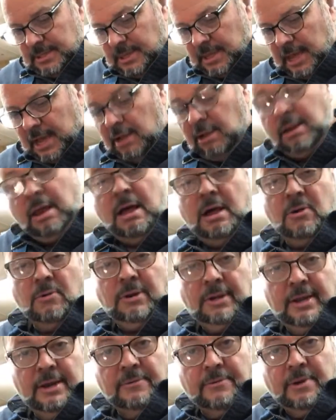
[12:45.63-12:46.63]
How long will
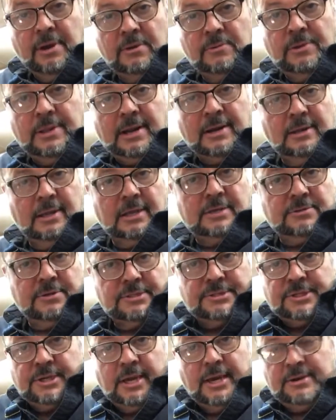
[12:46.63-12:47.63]
they run without
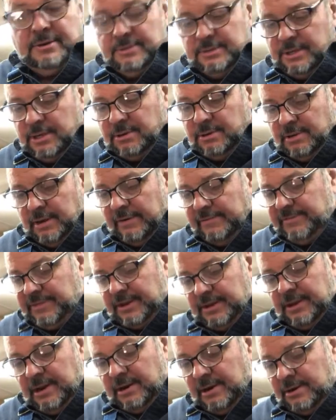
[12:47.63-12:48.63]
electricity? I don't know. Everything
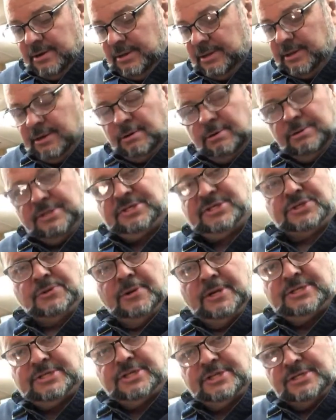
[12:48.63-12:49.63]
there, the
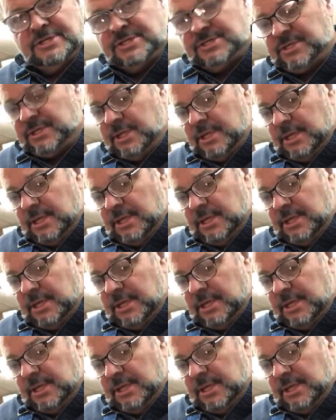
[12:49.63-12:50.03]
switches,